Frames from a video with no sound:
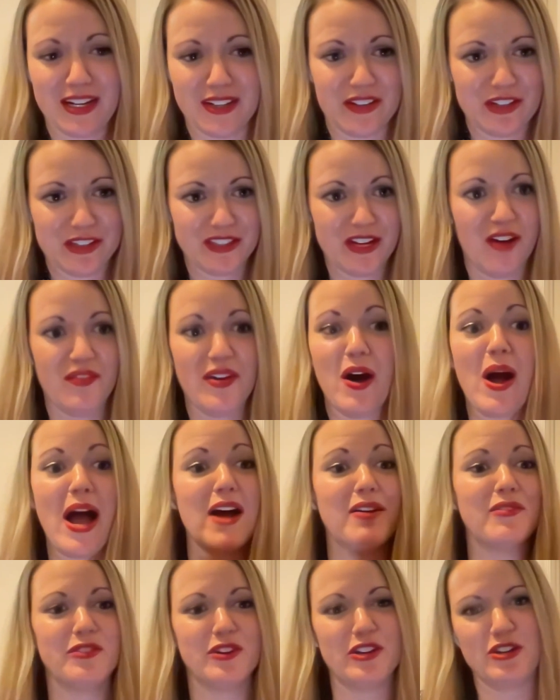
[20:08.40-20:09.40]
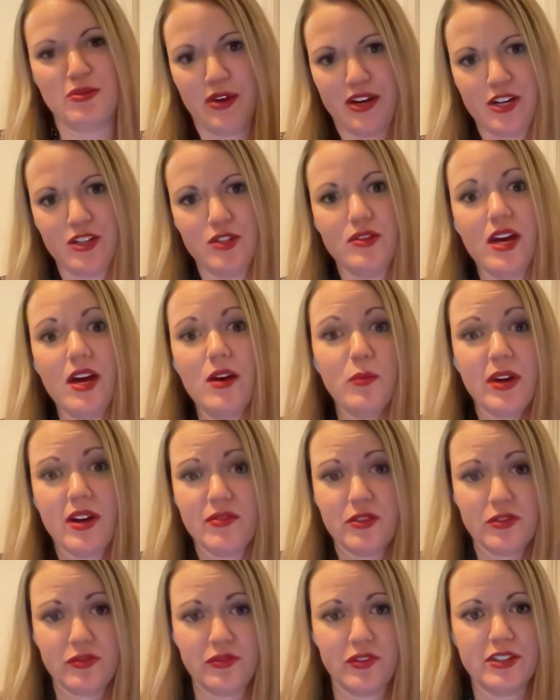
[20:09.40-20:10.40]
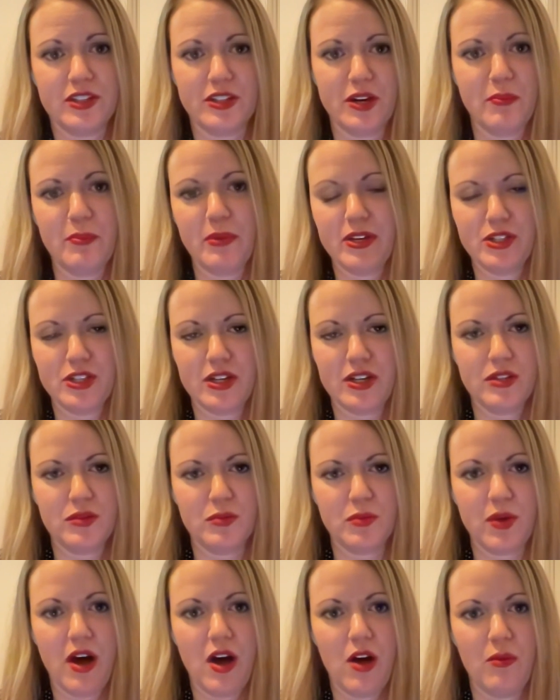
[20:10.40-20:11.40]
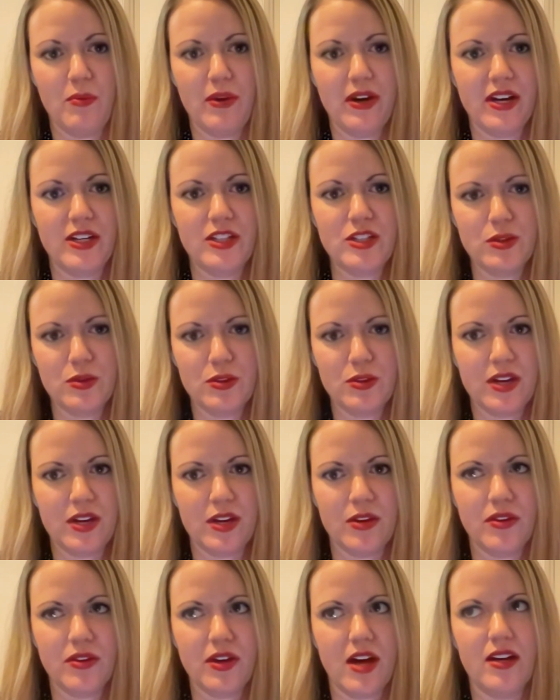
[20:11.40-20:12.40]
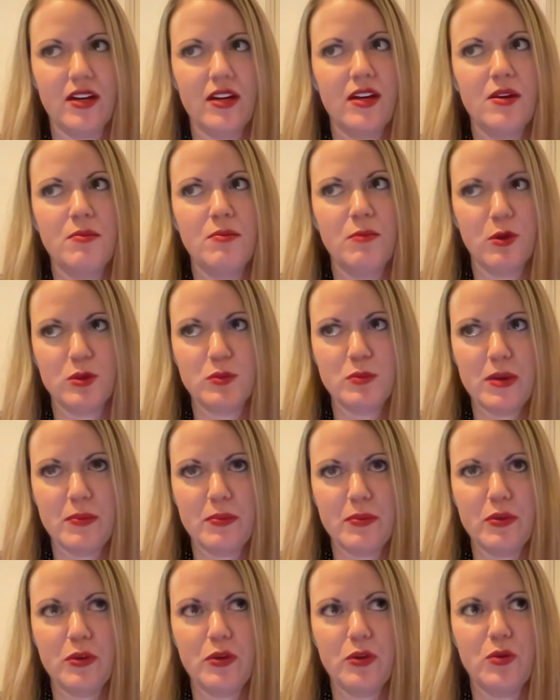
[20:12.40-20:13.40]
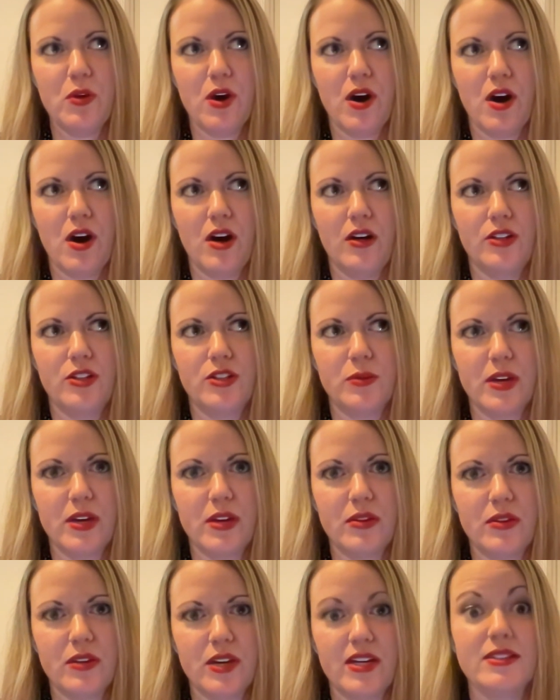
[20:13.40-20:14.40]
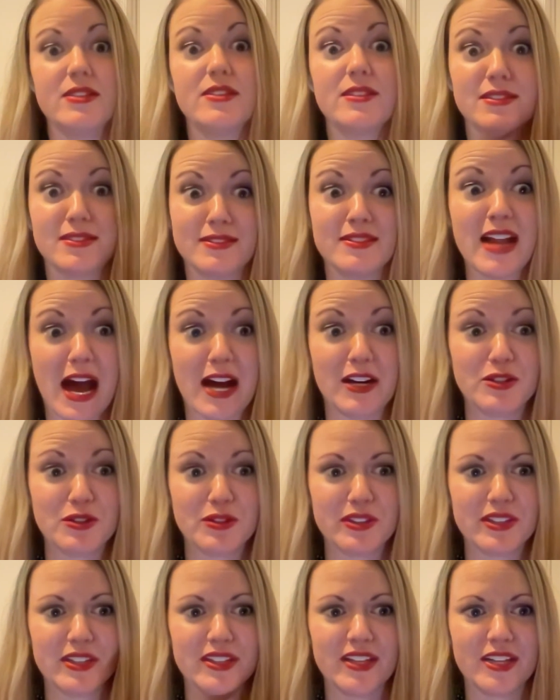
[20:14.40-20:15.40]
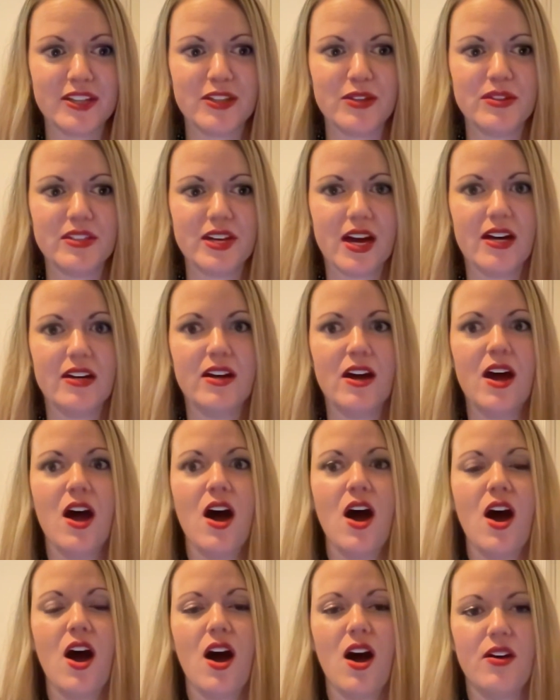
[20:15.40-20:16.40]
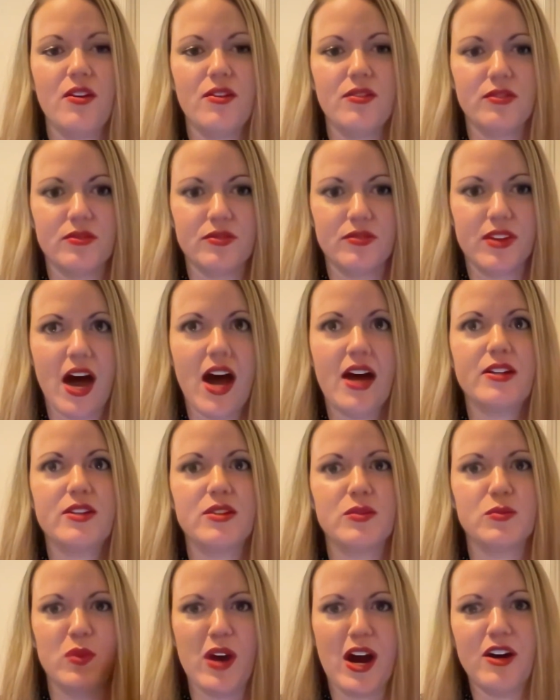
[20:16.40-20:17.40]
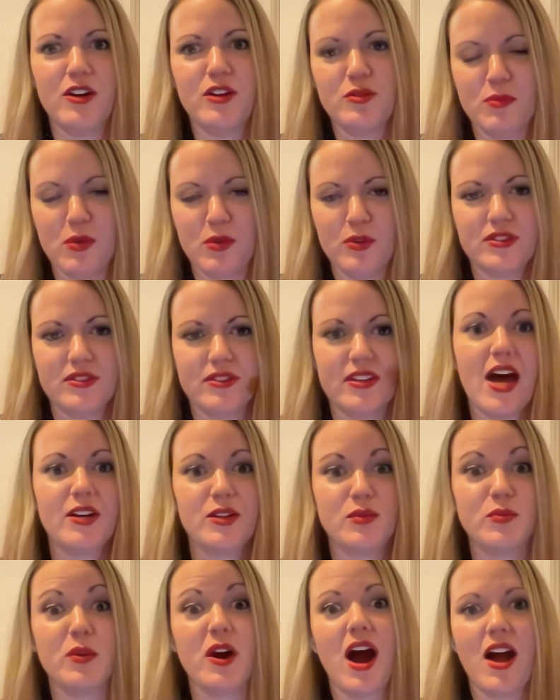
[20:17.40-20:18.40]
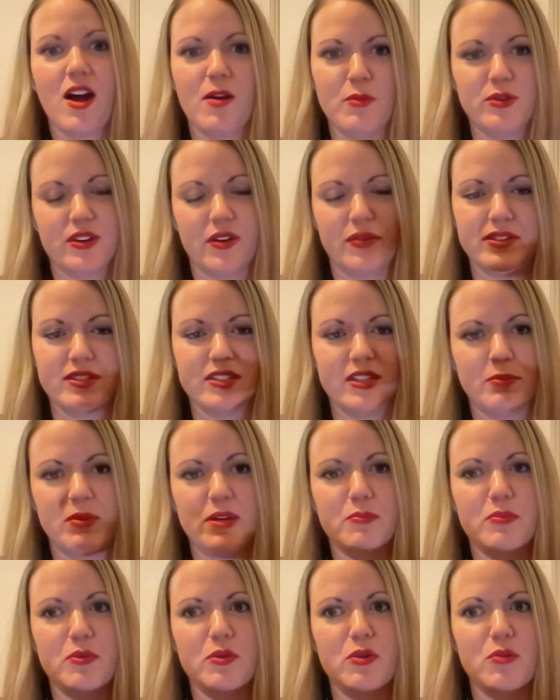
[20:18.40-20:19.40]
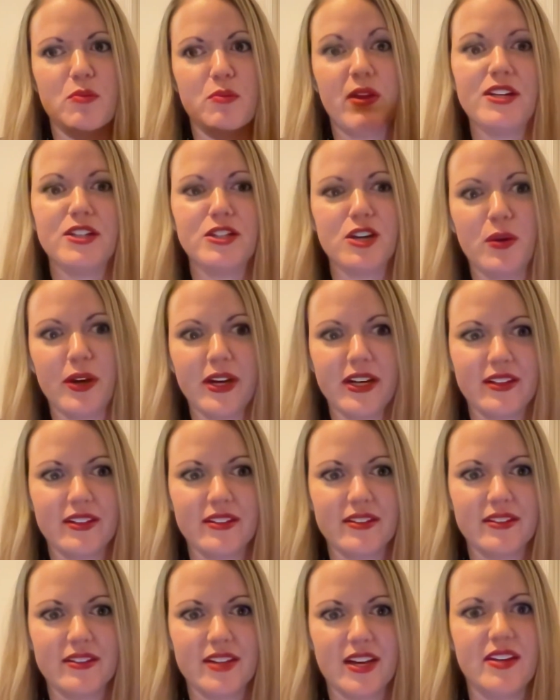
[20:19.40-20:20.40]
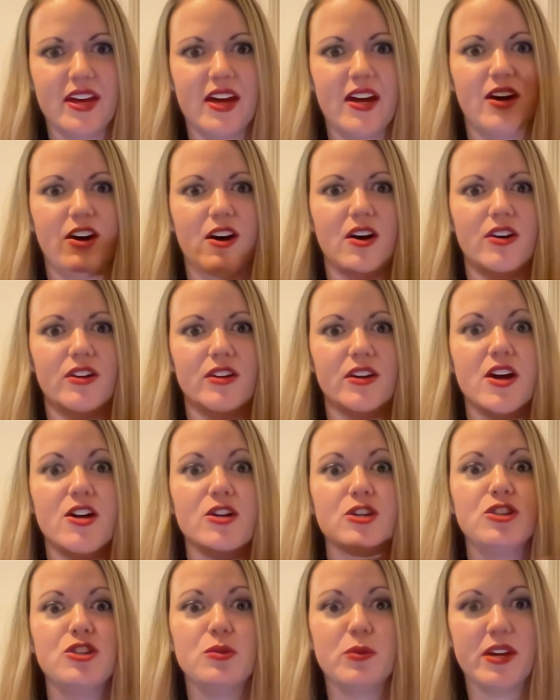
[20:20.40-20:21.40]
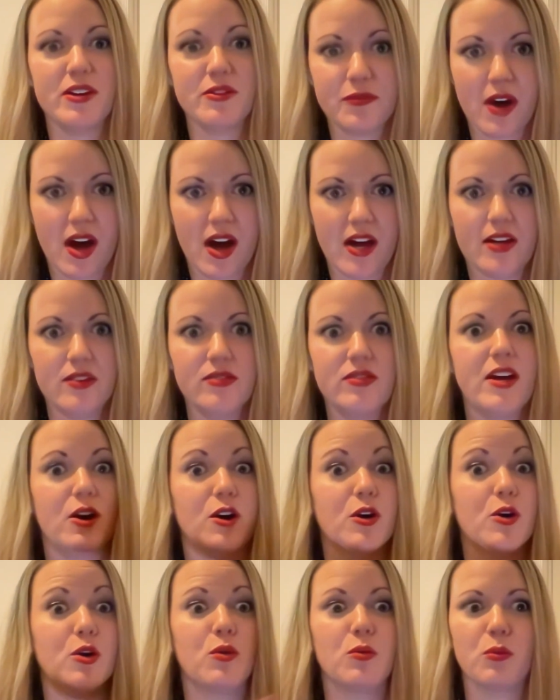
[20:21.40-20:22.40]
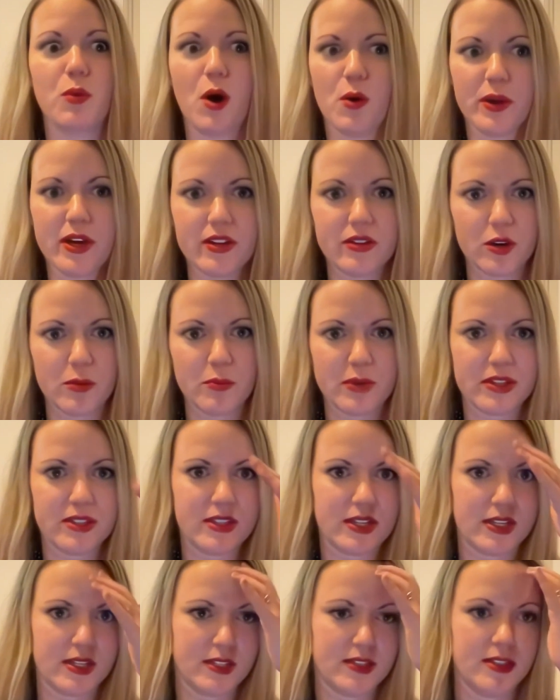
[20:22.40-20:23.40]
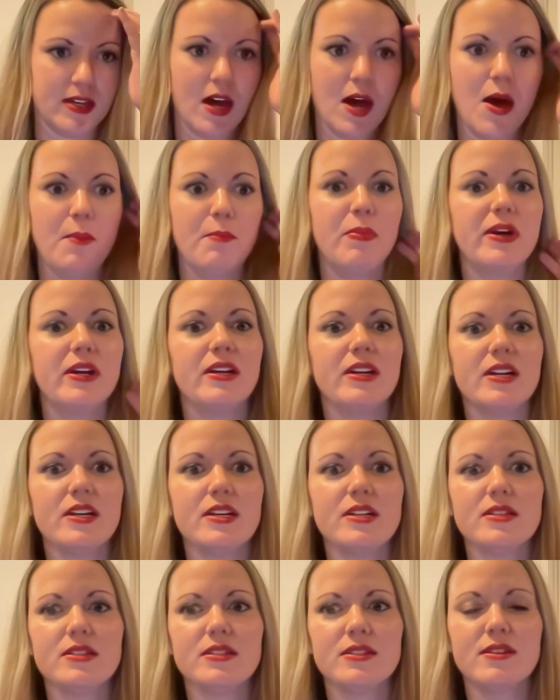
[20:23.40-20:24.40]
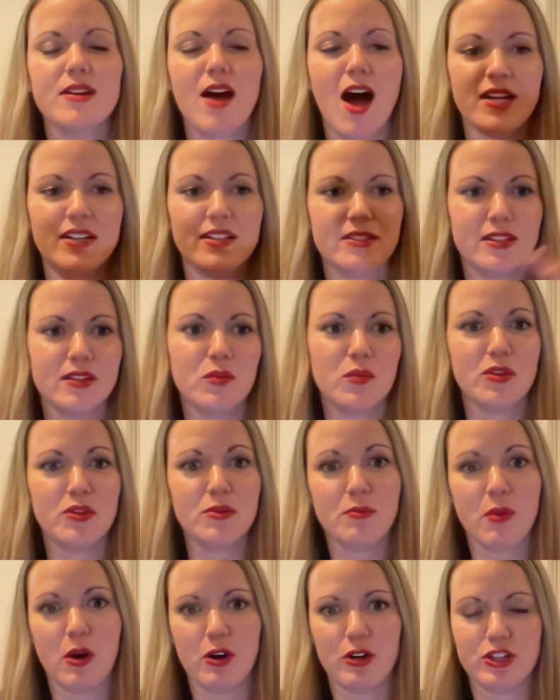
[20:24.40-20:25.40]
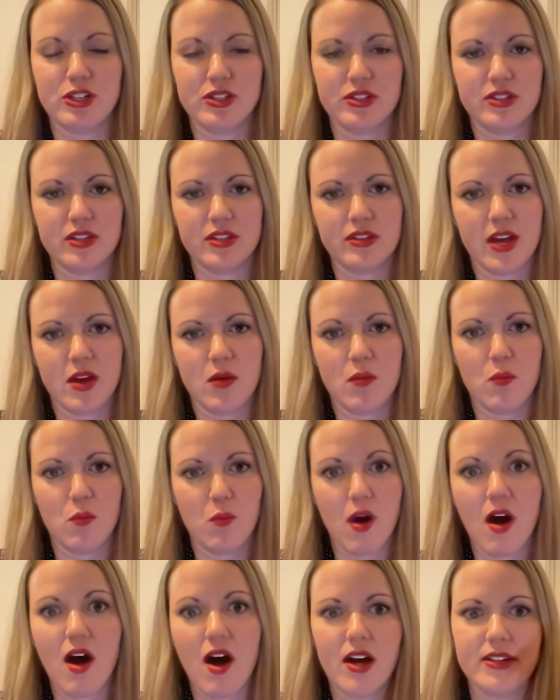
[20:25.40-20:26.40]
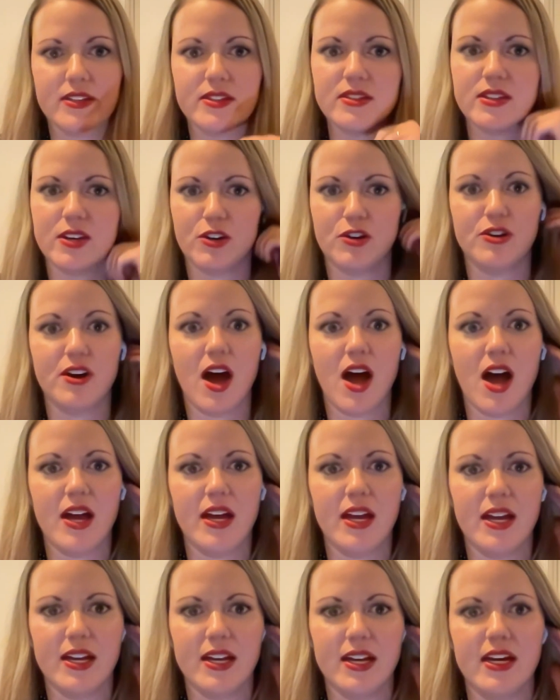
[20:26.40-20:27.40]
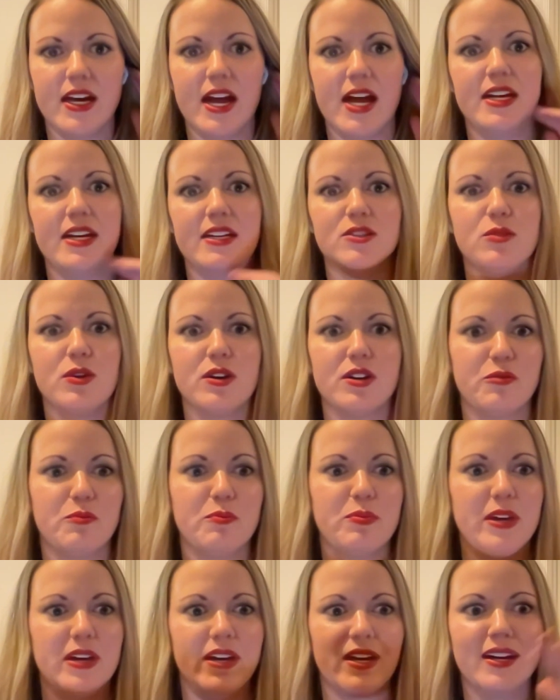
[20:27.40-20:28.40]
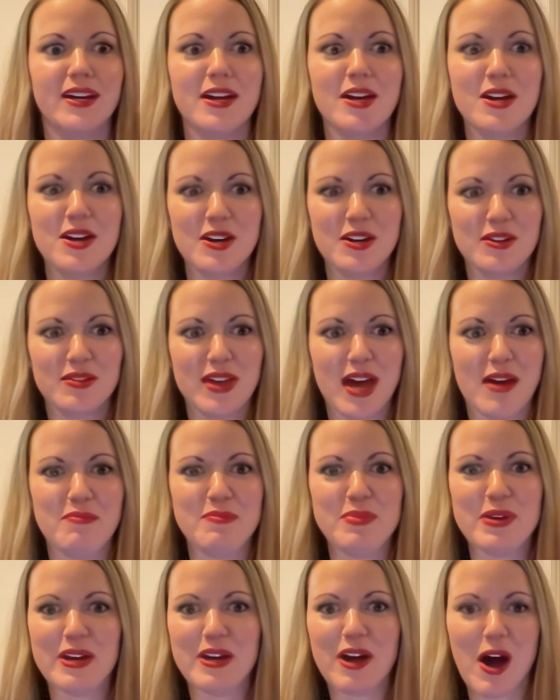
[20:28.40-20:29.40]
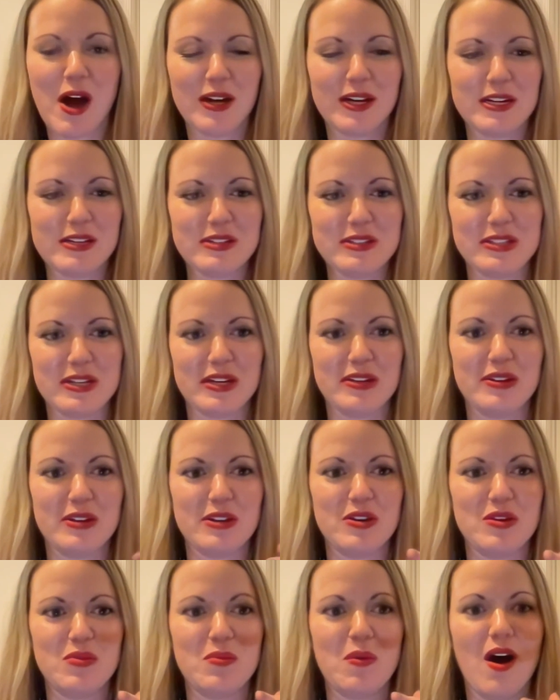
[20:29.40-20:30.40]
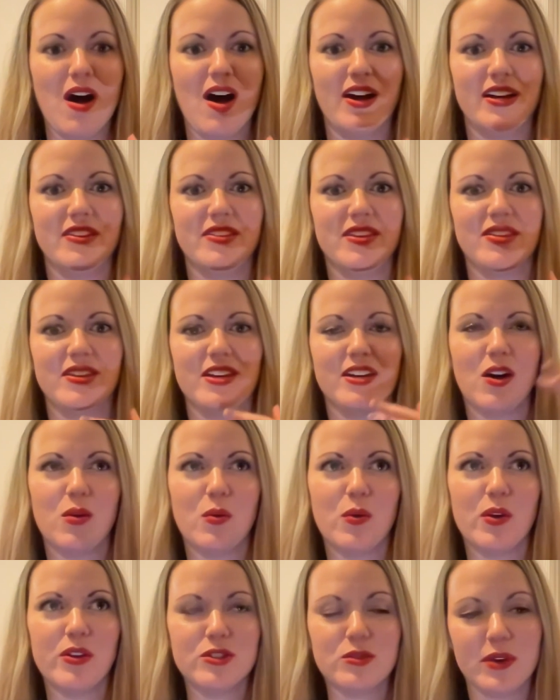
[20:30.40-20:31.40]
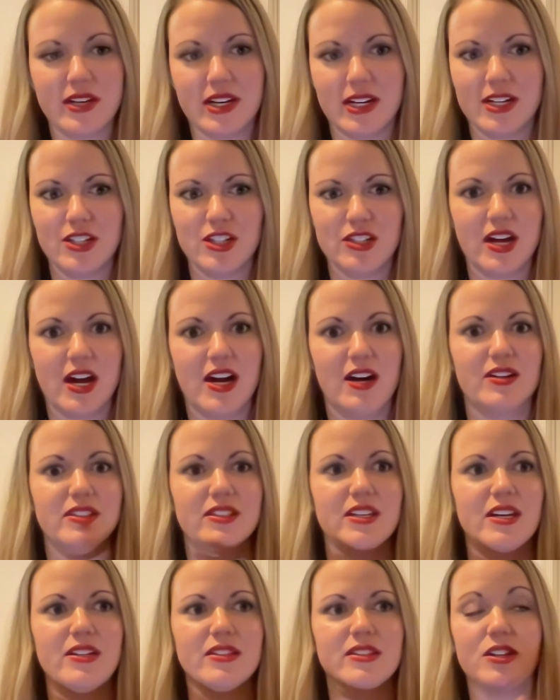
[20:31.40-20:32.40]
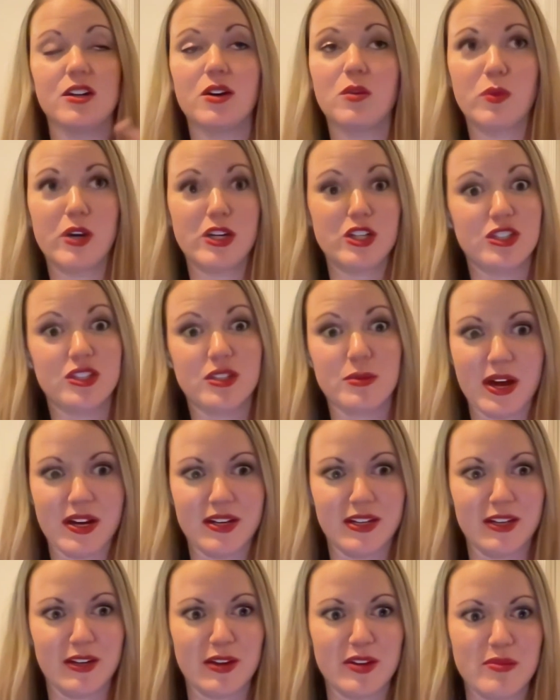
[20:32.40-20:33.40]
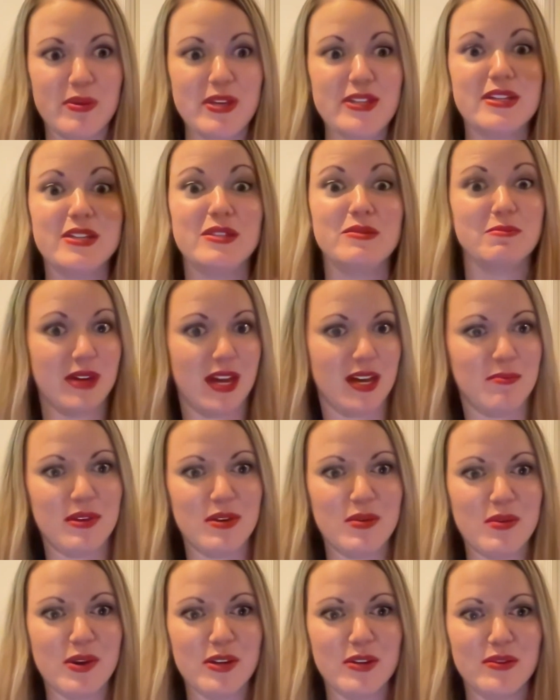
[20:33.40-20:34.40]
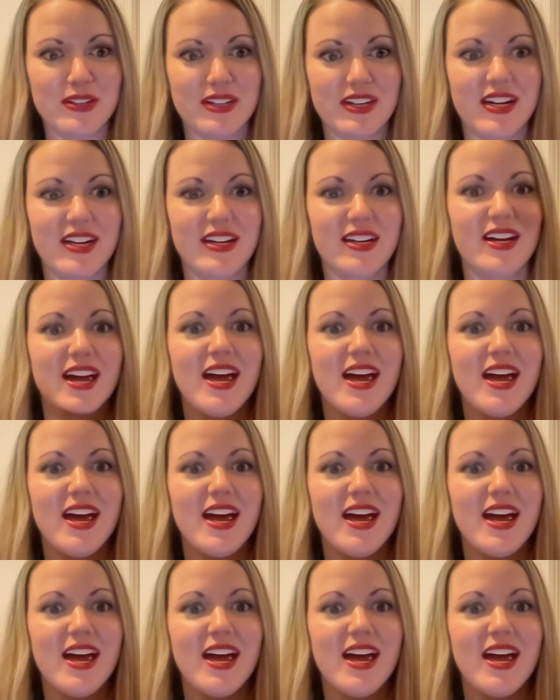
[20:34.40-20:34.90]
of yourself, however you want to do that, and whatever fits in your budget yeah. as well. But I do think that most people who are doing things naturally, like you said, that is where you most that is where I most often see people plateauing. That they are Fair. doing fine, they are growing their business, but it is not with the margins that they want. They're not Amen. hitting any sort of big that big hockey stick that you want. And then they go, yeah. well, do I need to just hire a sales leader? Which, depending on the business, may be what you need.